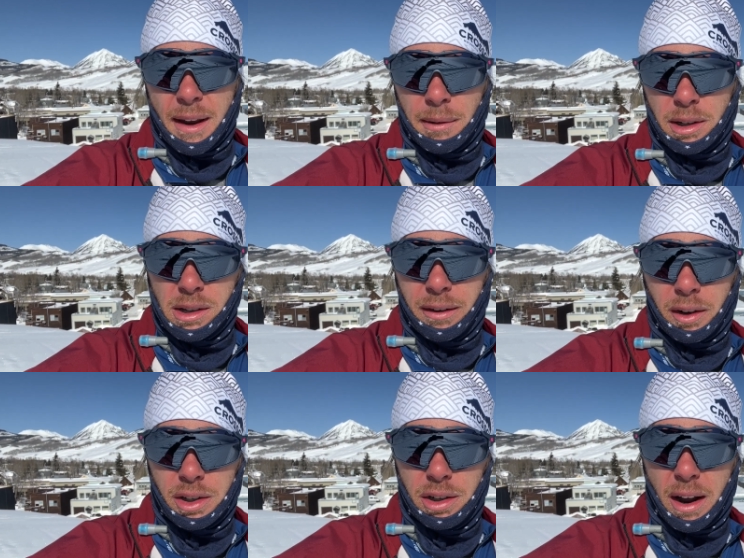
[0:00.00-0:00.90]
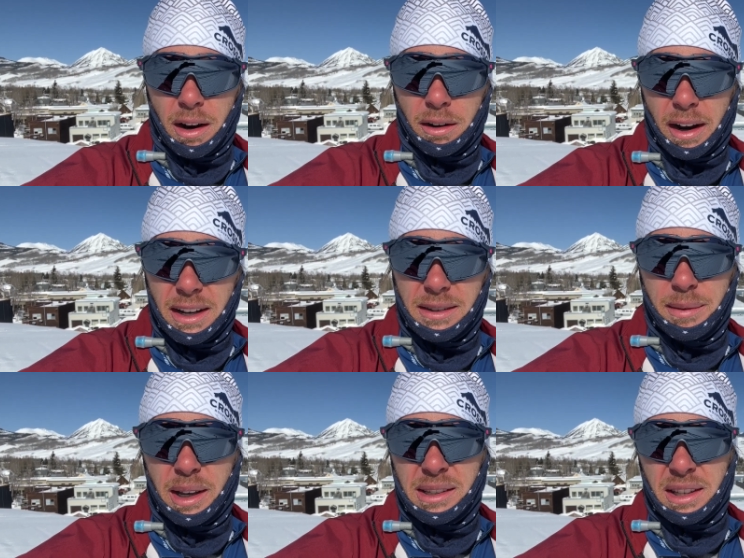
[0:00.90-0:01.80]
It was over a 2-hour race
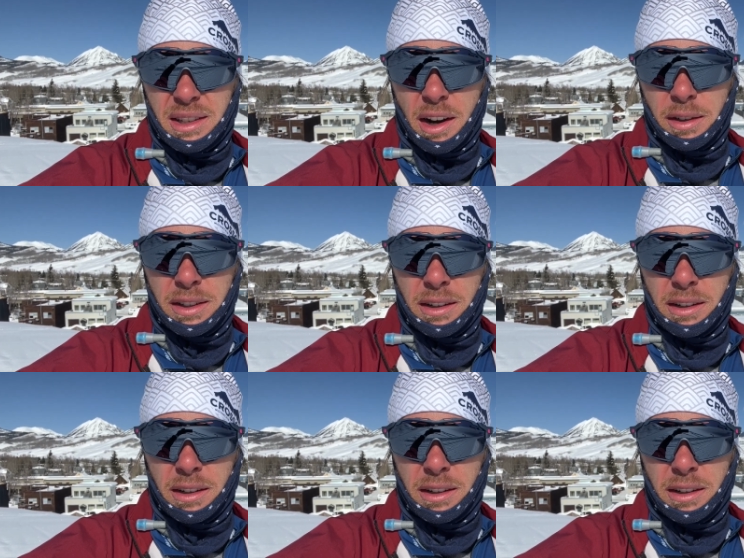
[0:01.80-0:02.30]
because the snow was so